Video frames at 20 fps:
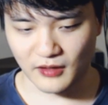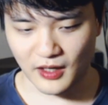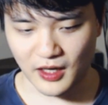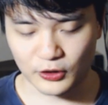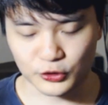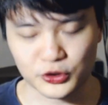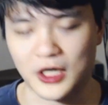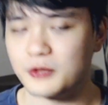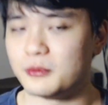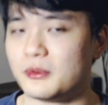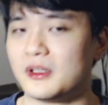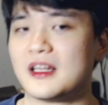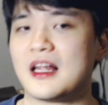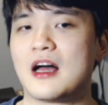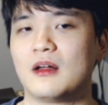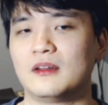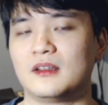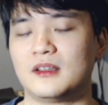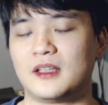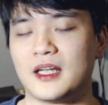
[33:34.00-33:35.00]

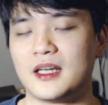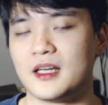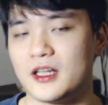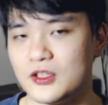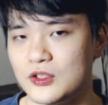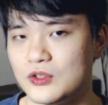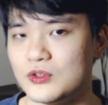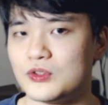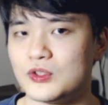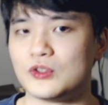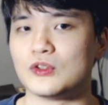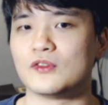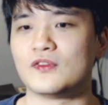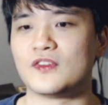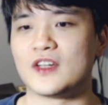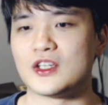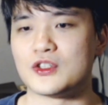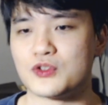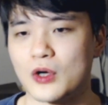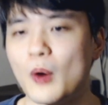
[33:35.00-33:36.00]
allow Lena, you to do
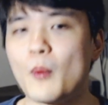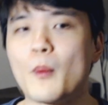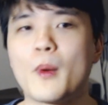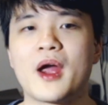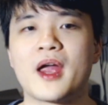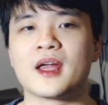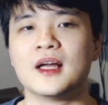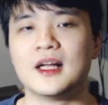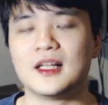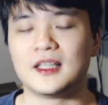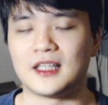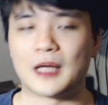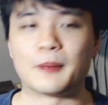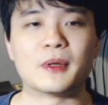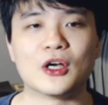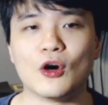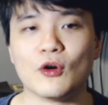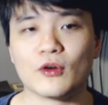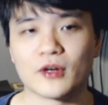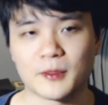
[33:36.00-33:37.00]
things your way, let
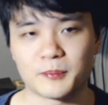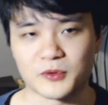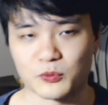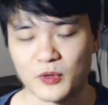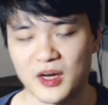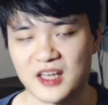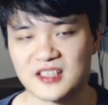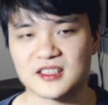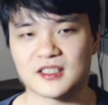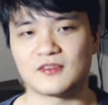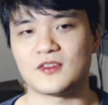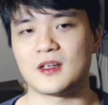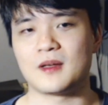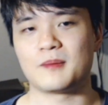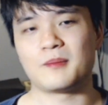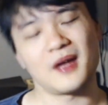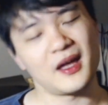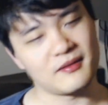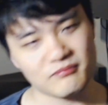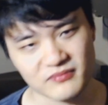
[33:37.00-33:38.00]
me hold up the rest of
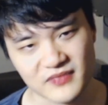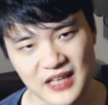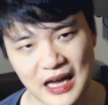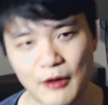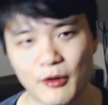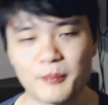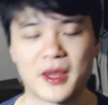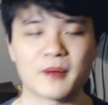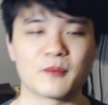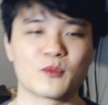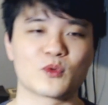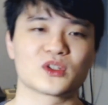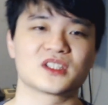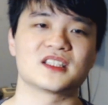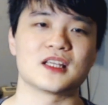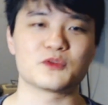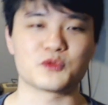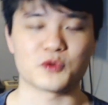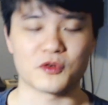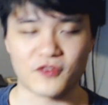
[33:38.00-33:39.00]
them. And that would make more
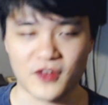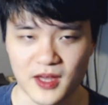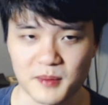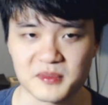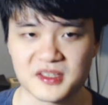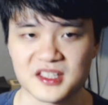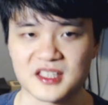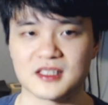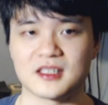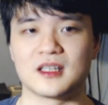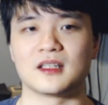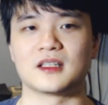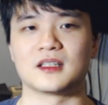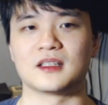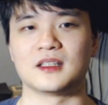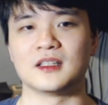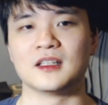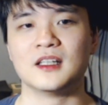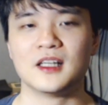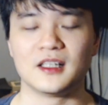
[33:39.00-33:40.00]
sense with him
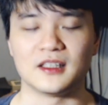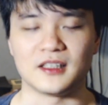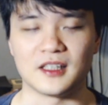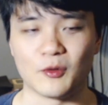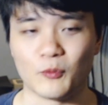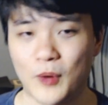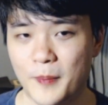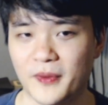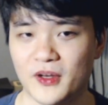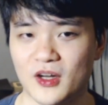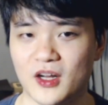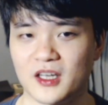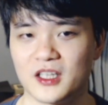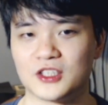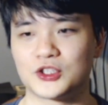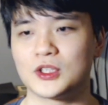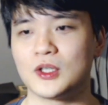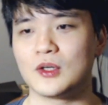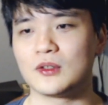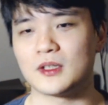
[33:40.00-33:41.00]
slinging the weapon on
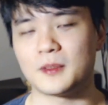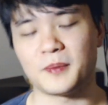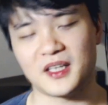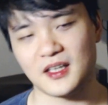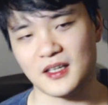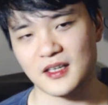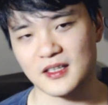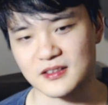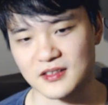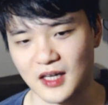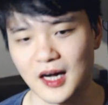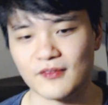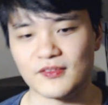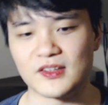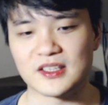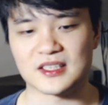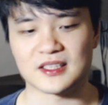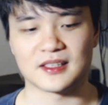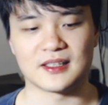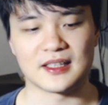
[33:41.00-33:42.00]
his shoulder, because
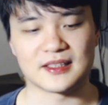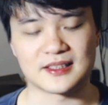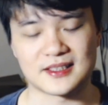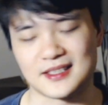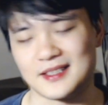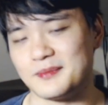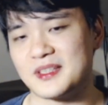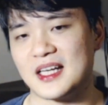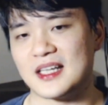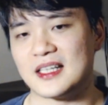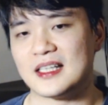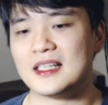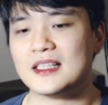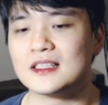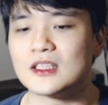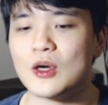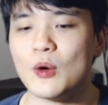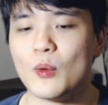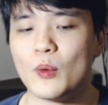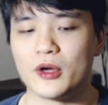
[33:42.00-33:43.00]
obviously it seems that
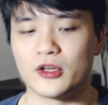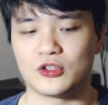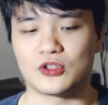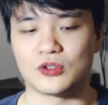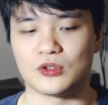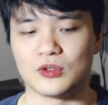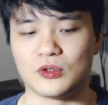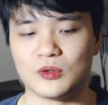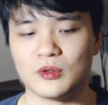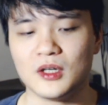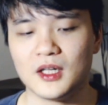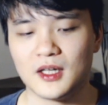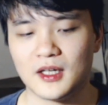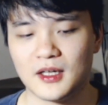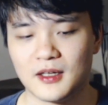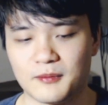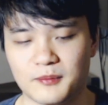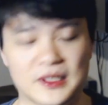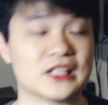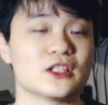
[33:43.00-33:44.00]
he's going to,
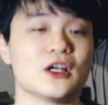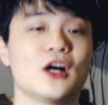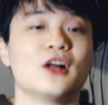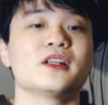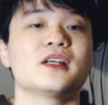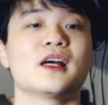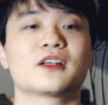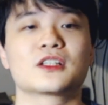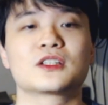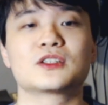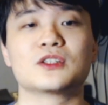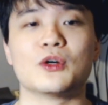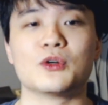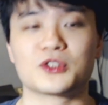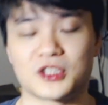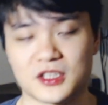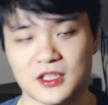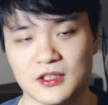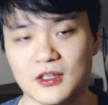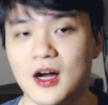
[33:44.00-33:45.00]
because all the other
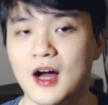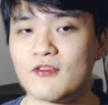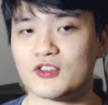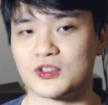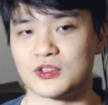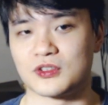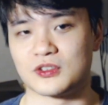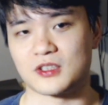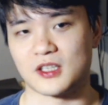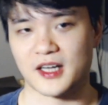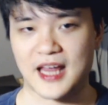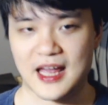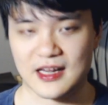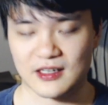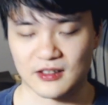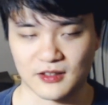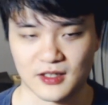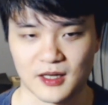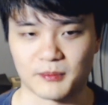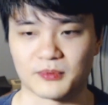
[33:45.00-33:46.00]
soldiers and officers are
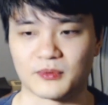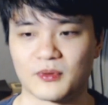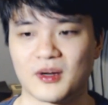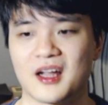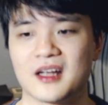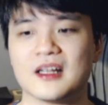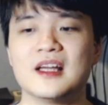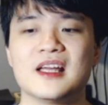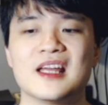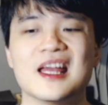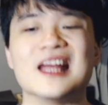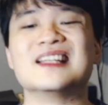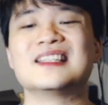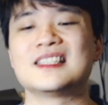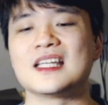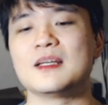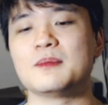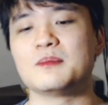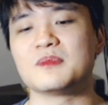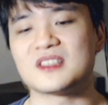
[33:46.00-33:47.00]
gathered up, right? It
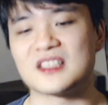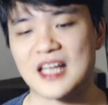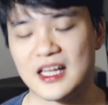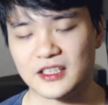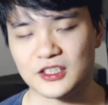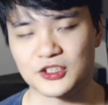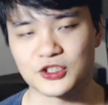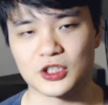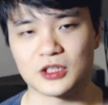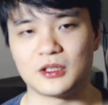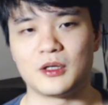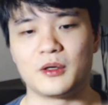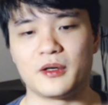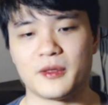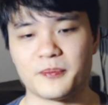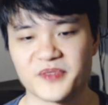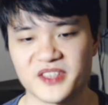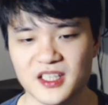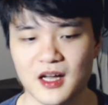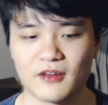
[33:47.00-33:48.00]
seems that the general
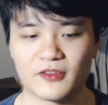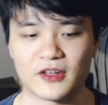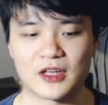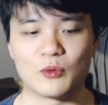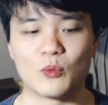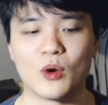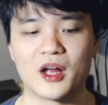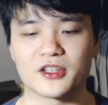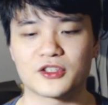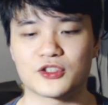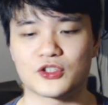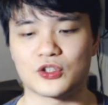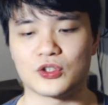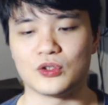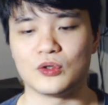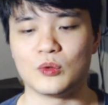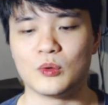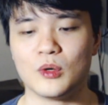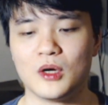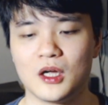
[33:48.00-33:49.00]
himself, he wants
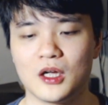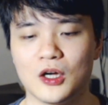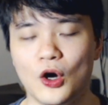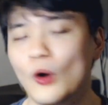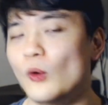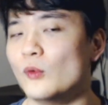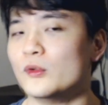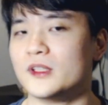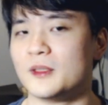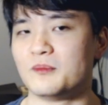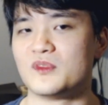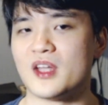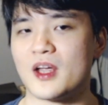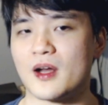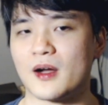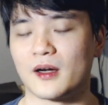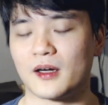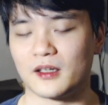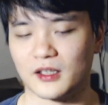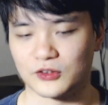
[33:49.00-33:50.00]
to hold them
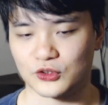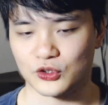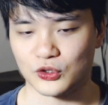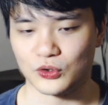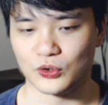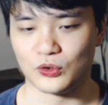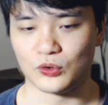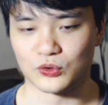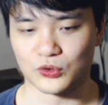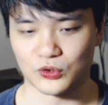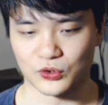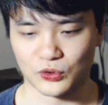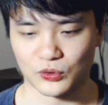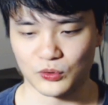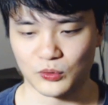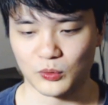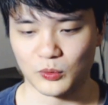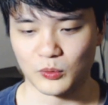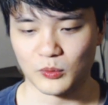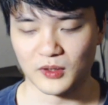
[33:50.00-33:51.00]
there
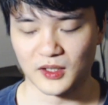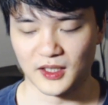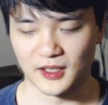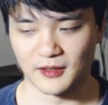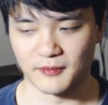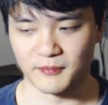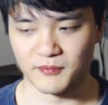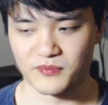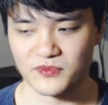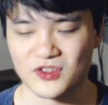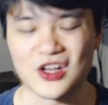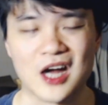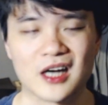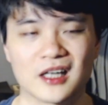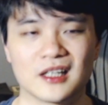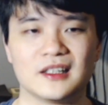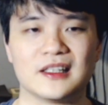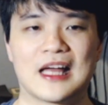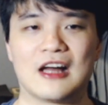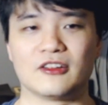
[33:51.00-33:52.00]
to
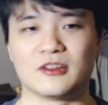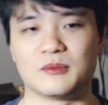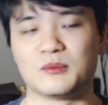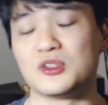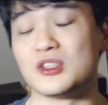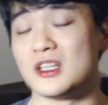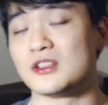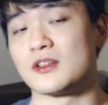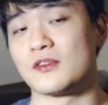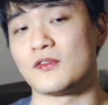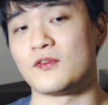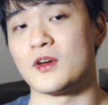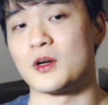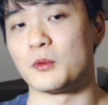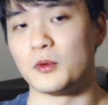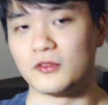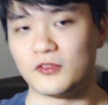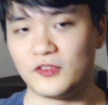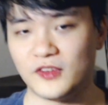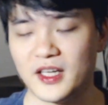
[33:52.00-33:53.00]
not allow them to interfere
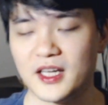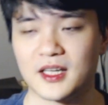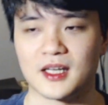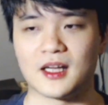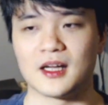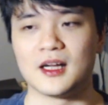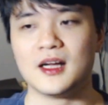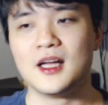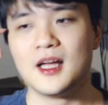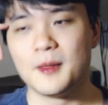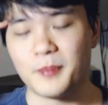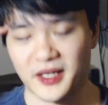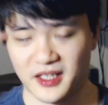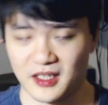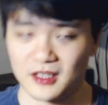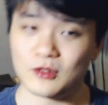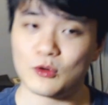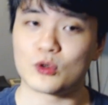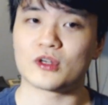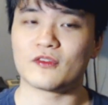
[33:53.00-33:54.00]
with Lena. But
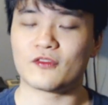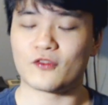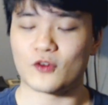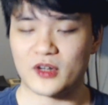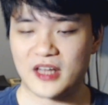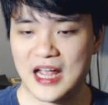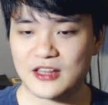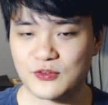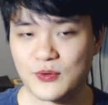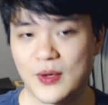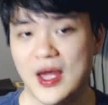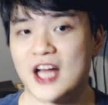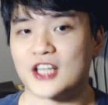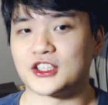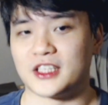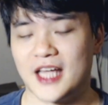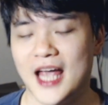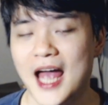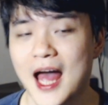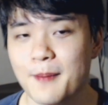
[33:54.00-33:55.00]
in order for that to
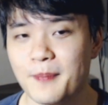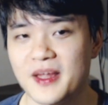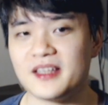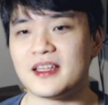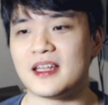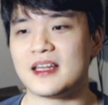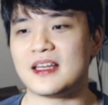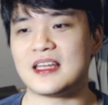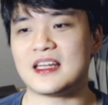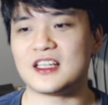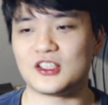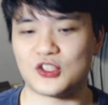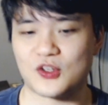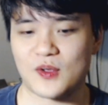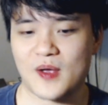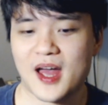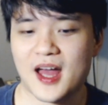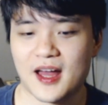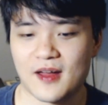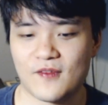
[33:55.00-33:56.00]
actually happen, they needed
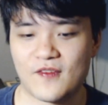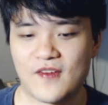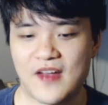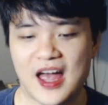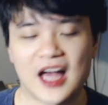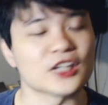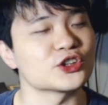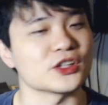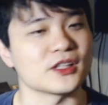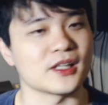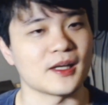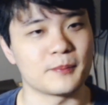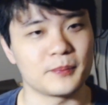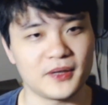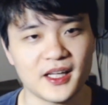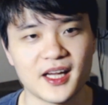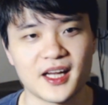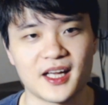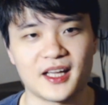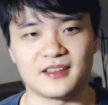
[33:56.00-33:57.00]
to have actually a
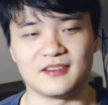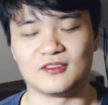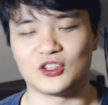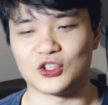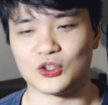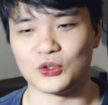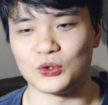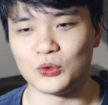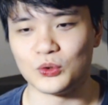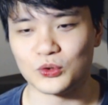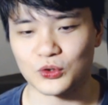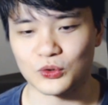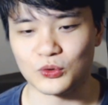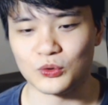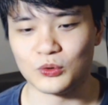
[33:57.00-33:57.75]
plan to